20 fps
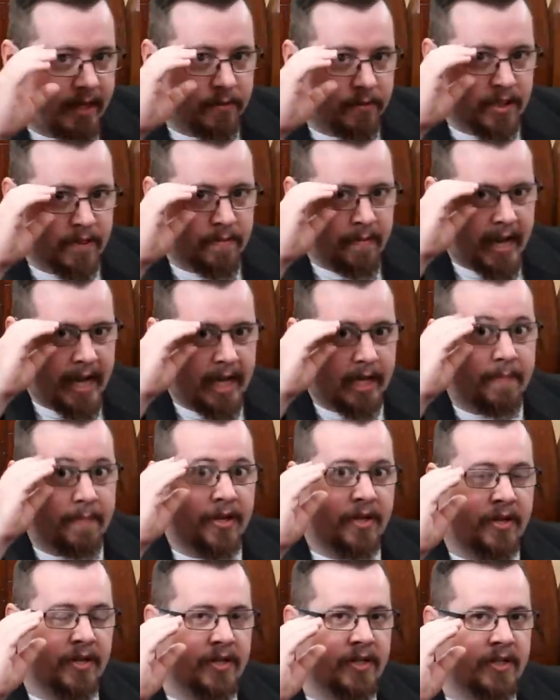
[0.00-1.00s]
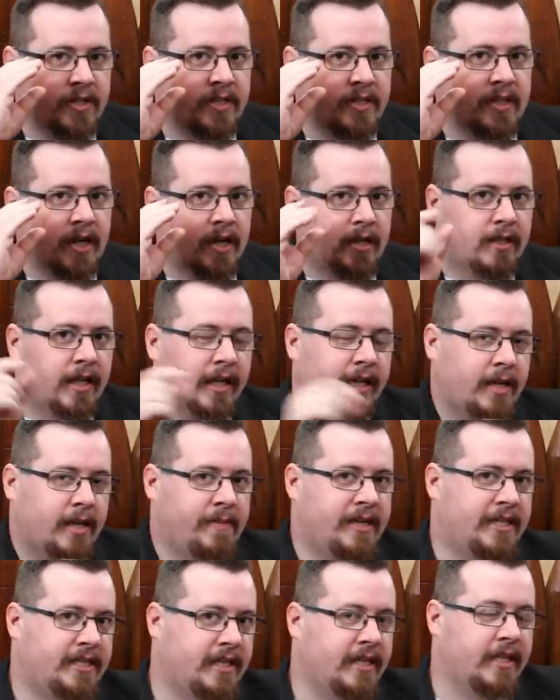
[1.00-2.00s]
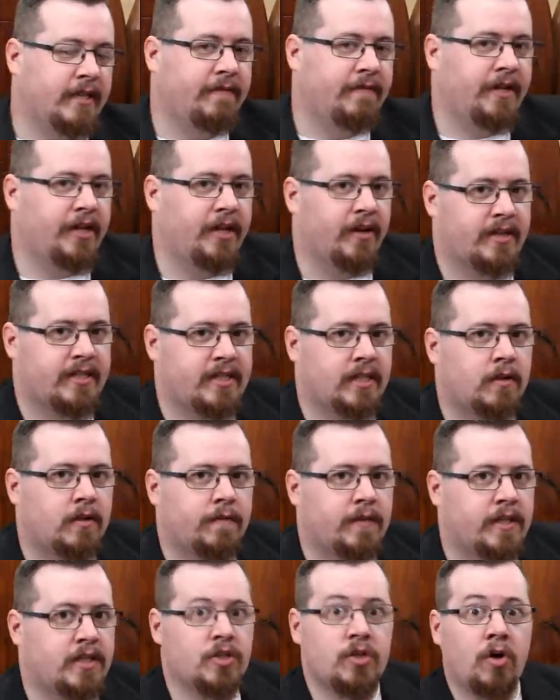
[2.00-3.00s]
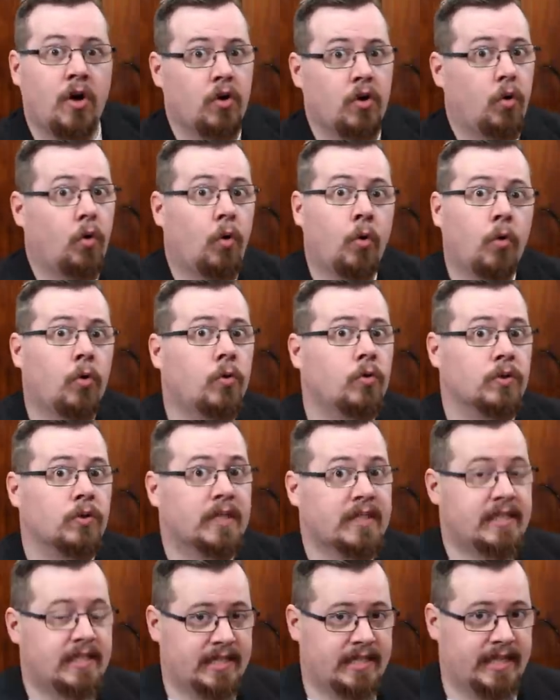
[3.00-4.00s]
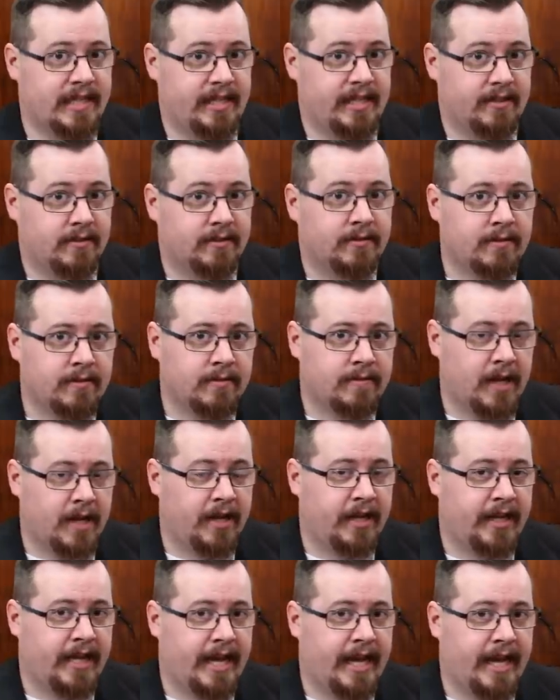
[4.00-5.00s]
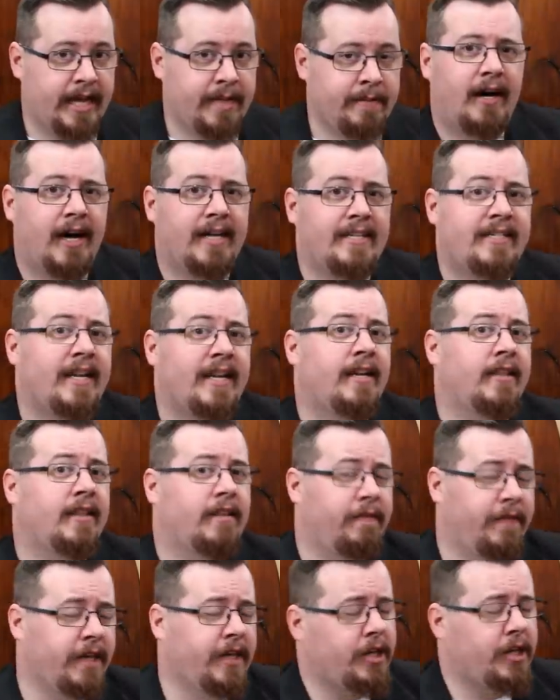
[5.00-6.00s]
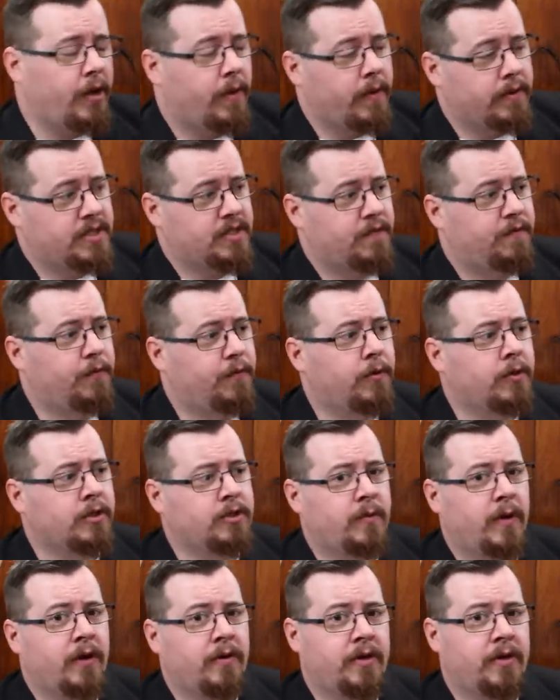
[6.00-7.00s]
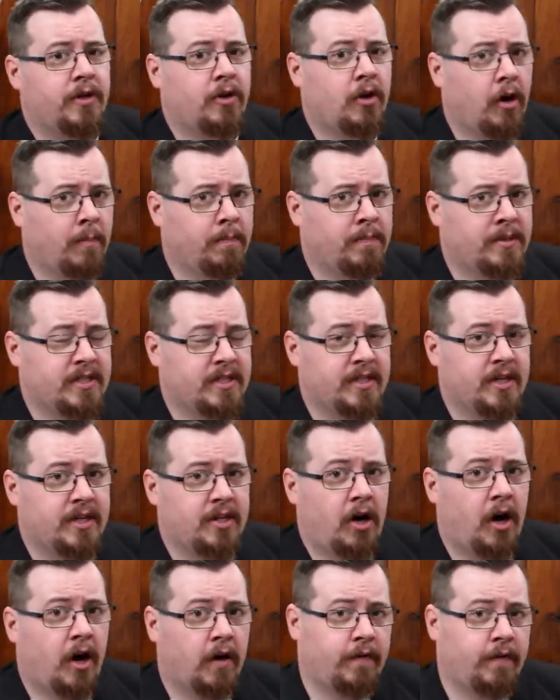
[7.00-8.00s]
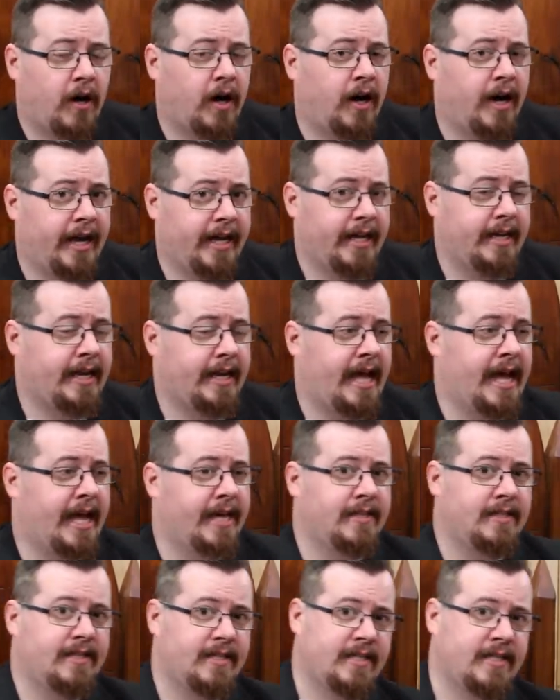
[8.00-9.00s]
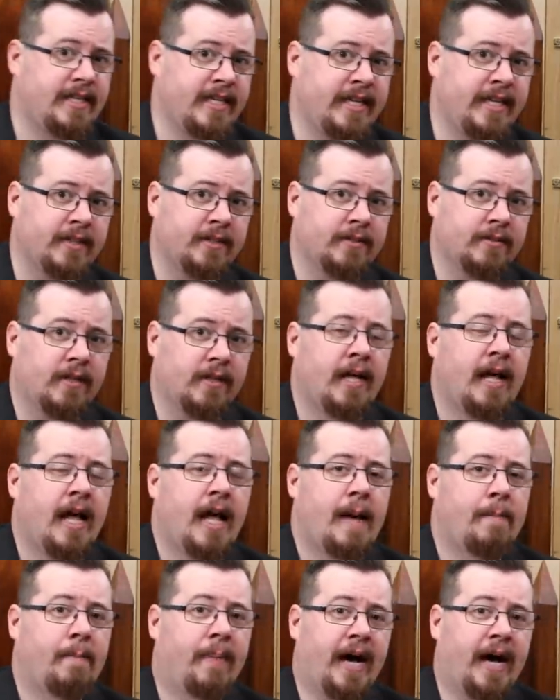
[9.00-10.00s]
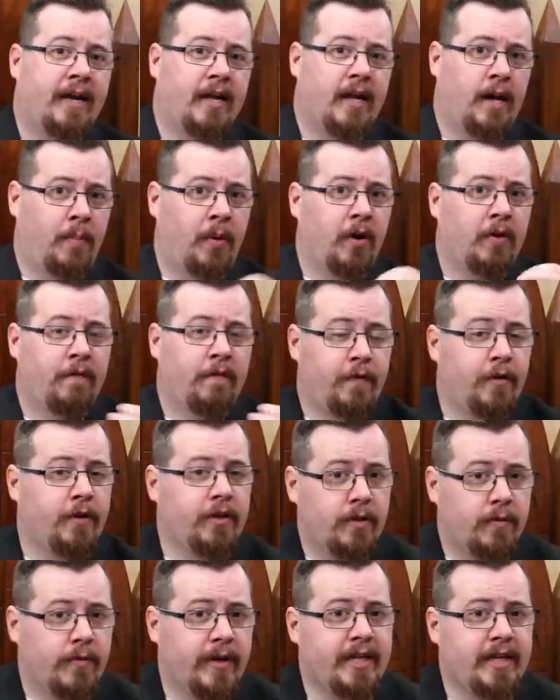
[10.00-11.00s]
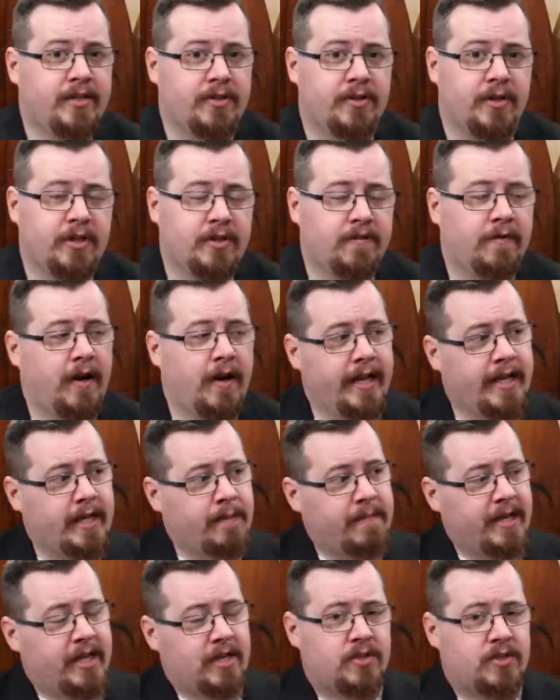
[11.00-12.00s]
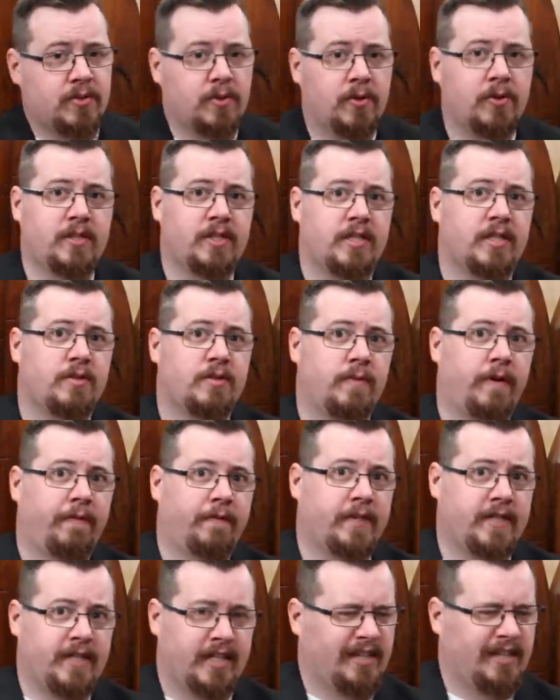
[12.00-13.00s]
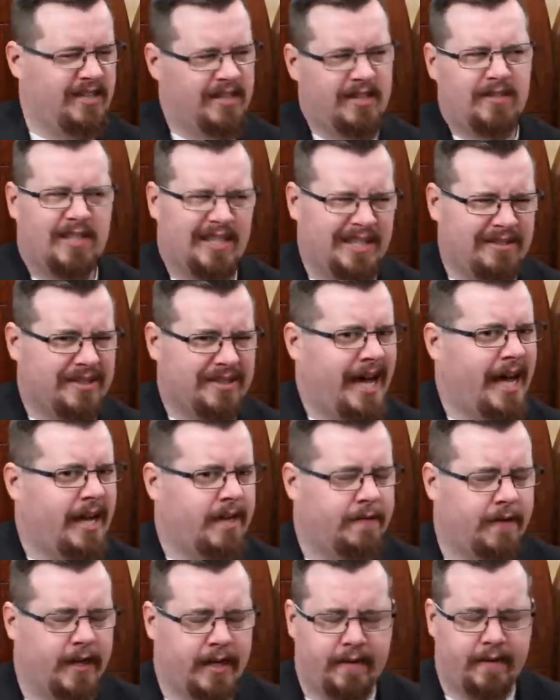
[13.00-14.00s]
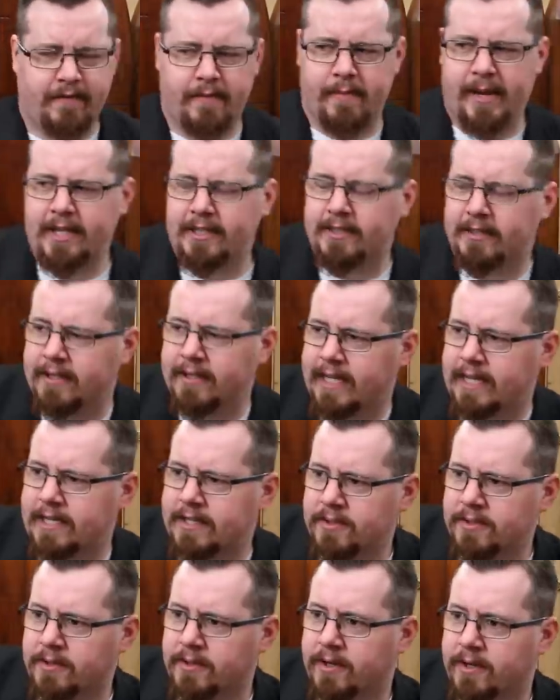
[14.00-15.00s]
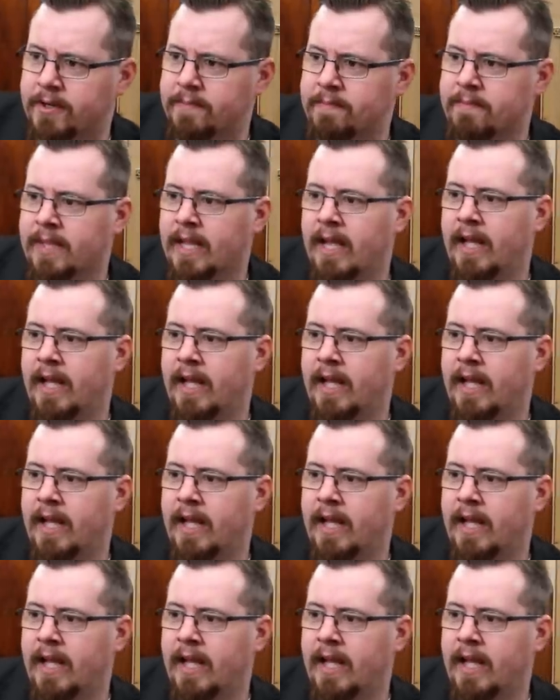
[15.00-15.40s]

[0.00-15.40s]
it was made, because, like I mentioned in the video itself, it's not all steel, okay? I said in the video it was a forge-welded composite of iron and steel, but upon further research, finding better sources referencing, because it was hard to find information on that sword,